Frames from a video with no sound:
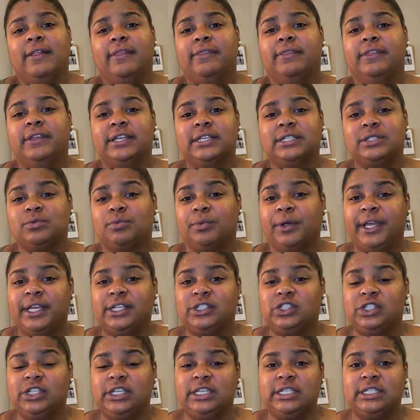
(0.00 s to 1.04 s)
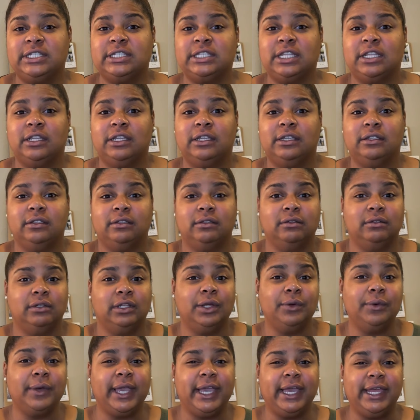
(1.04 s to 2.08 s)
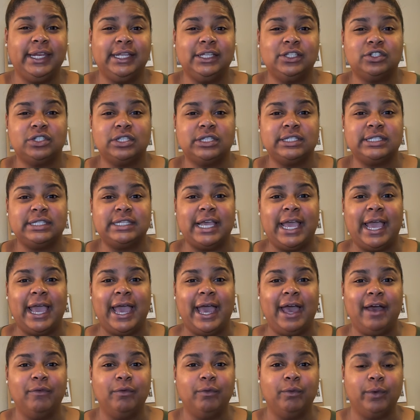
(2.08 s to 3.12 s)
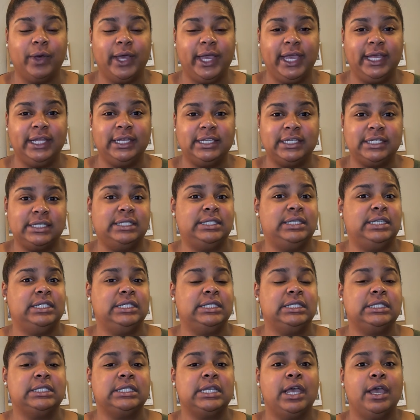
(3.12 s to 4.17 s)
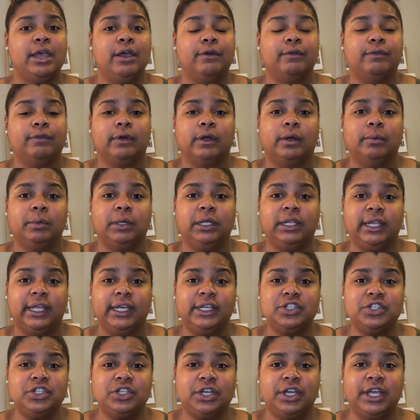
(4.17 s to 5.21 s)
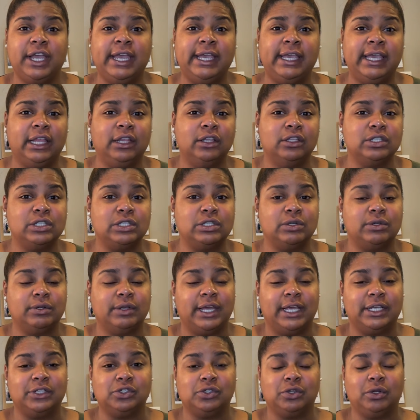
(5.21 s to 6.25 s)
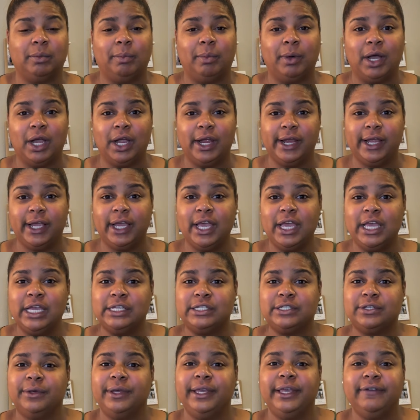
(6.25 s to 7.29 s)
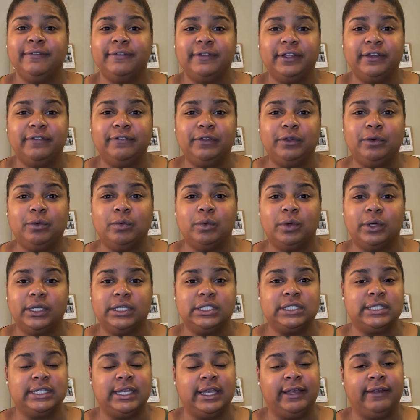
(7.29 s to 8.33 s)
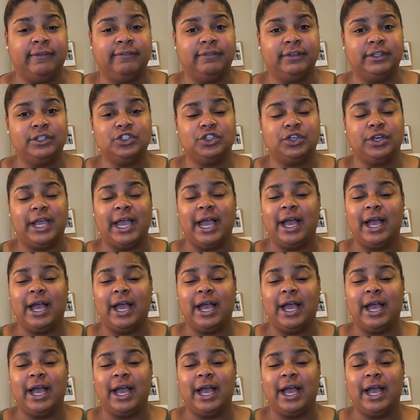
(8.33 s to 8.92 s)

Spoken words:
this ranch is located just halfway distance from Glacier and Yellowstone National Park. So even if you wanted to venture